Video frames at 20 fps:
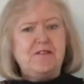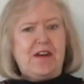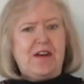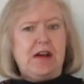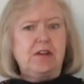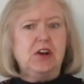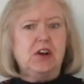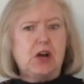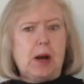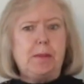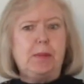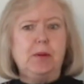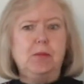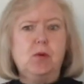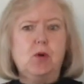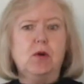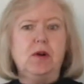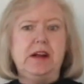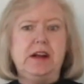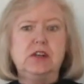a couple
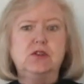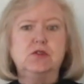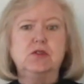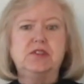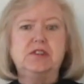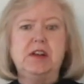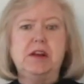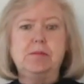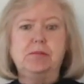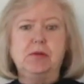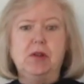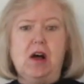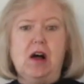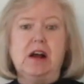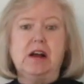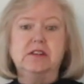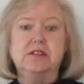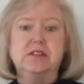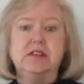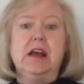more interesting
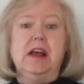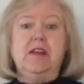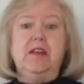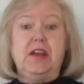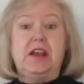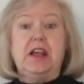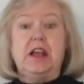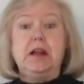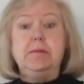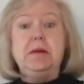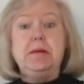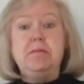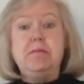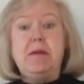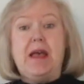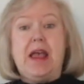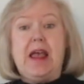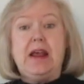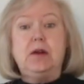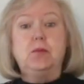blocks that can be
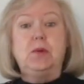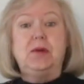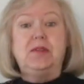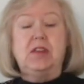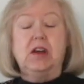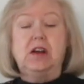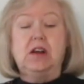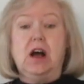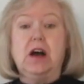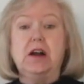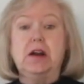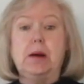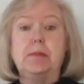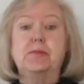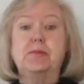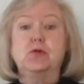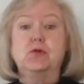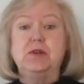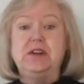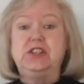made with the cut-up
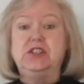Grecian